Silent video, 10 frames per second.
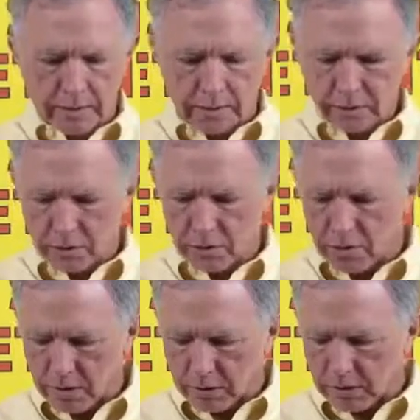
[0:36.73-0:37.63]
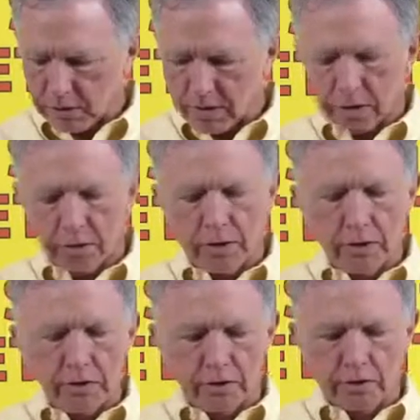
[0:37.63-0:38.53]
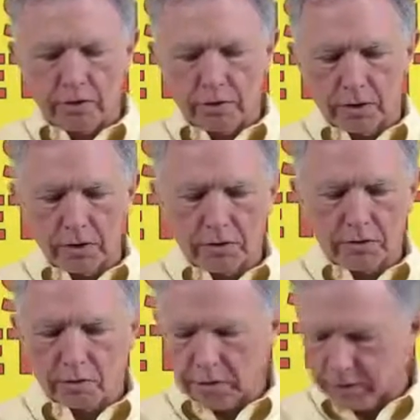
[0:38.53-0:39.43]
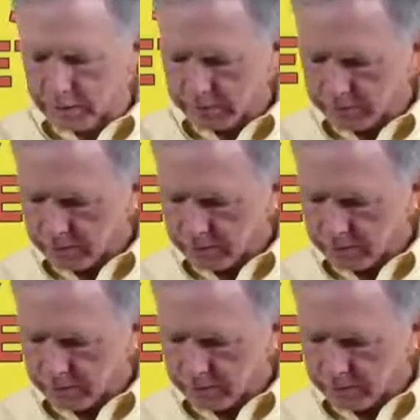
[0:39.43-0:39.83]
That'll show you everything that you need to do to install this.